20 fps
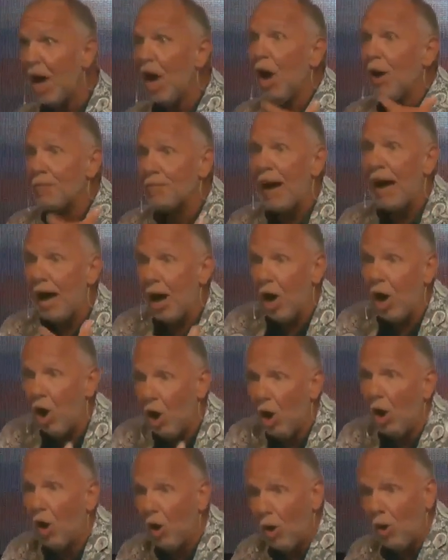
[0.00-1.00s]
my
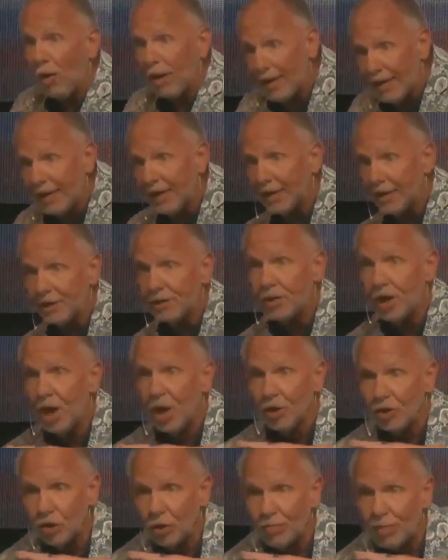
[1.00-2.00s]
whole end
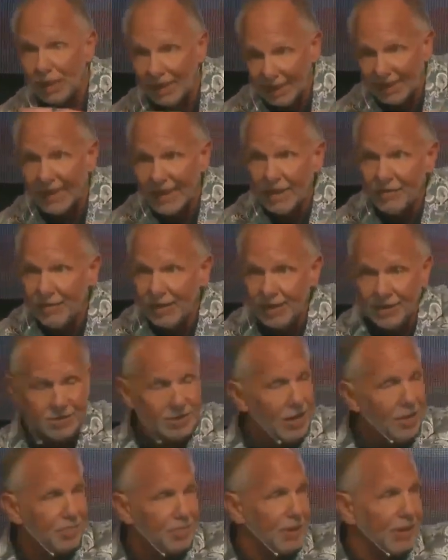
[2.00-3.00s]
to believing
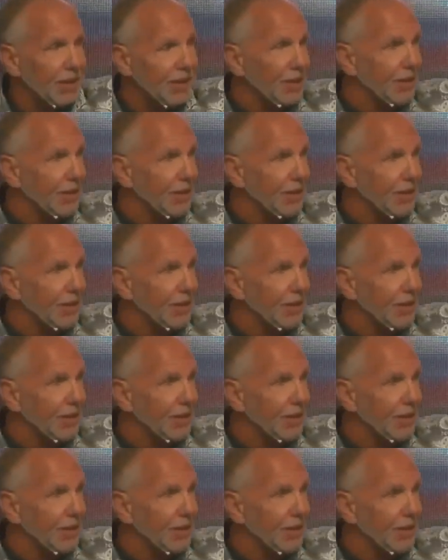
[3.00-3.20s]
something.